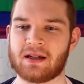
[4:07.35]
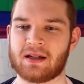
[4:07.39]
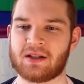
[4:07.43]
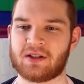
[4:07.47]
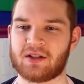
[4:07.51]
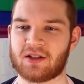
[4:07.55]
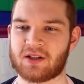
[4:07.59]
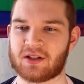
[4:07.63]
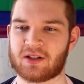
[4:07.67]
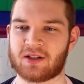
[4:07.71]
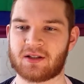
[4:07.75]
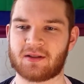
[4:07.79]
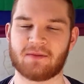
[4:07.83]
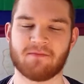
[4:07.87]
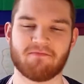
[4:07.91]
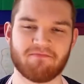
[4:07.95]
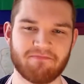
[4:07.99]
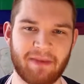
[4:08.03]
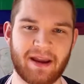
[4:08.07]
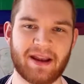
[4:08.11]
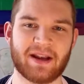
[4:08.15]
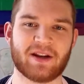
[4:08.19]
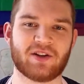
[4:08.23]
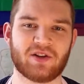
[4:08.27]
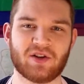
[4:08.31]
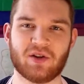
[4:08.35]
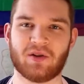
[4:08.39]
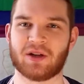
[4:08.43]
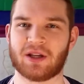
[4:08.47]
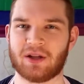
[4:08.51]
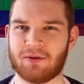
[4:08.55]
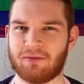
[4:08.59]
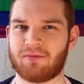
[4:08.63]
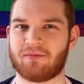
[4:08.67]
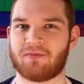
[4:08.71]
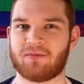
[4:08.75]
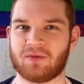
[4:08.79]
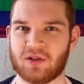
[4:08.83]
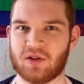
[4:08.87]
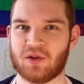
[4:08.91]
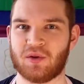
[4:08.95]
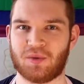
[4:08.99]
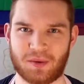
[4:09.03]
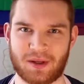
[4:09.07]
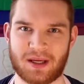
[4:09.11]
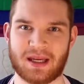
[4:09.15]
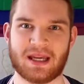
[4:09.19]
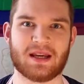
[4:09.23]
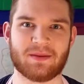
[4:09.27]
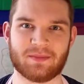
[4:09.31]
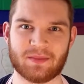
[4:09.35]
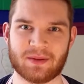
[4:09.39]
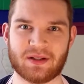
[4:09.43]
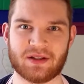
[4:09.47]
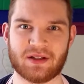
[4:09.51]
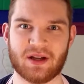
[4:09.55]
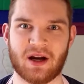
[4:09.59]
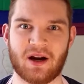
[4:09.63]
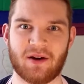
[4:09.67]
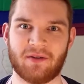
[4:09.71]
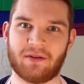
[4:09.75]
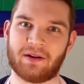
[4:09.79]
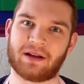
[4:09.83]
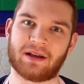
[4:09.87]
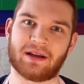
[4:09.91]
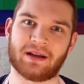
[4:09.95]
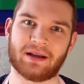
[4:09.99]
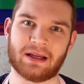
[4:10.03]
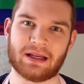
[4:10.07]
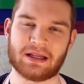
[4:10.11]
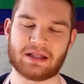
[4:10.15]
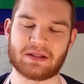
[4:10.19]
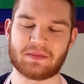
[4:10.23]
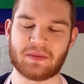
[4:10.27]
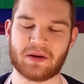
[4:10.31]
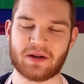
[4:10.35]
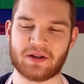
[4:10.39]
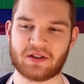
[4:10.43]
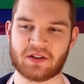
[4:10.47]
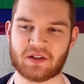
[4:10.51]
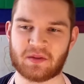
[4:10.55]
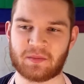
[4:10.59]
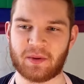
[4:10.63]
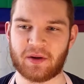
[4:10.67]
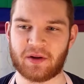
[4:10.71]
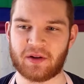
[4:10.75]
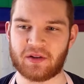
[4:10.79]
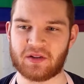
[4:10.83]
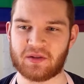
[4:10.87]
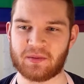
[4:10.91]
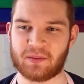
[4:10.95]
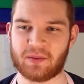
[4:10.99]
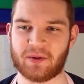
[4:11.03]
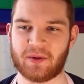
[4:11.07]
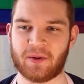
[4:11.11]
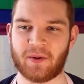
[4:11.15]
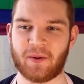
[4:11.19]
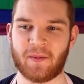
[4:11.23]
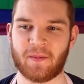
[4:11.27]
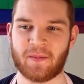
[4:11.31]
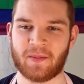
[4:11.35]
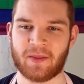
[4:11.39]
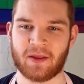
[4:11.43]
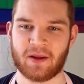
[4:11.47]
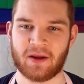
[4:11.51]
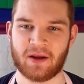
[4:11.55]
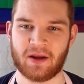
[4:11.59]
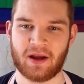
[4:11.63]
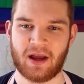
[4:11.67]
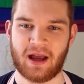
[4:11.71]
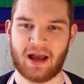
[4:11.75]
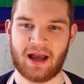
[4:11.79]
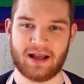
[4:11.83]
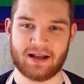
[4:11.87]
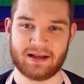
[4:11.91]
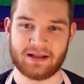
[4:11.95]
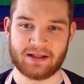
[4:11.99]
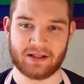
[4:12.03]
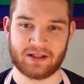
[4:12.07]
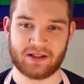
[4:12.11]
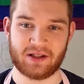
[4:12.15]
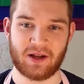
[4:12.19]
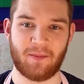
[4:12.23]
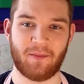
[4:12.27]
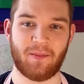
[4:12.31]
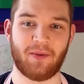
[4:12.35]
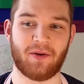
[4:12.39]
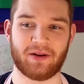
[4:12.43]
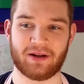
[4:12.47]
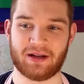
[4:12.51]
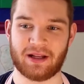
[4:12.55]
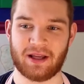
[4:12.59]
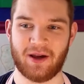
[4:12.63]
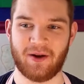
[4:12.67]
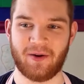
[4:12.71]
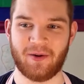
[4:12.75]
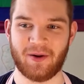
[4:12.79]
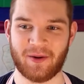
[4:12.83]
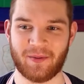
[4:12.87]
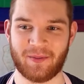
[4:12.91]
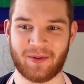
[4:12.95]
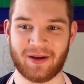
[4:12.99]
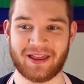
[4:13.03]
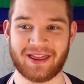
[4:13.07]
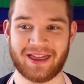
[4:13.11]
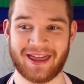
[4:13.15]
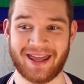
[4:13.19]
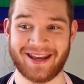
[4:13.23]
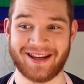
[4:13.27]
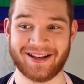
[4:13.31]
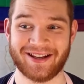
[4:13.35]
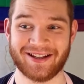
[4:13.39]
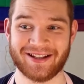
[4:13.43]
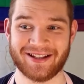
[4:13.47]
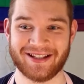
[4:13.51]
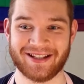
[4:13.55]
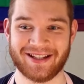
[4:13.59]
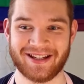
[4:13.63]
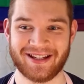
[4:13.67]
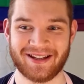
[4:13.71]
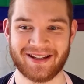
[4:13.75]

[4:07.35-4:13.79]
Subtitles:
Just make sure you do keep stirring it as much as possible, and at some point it will be thickened.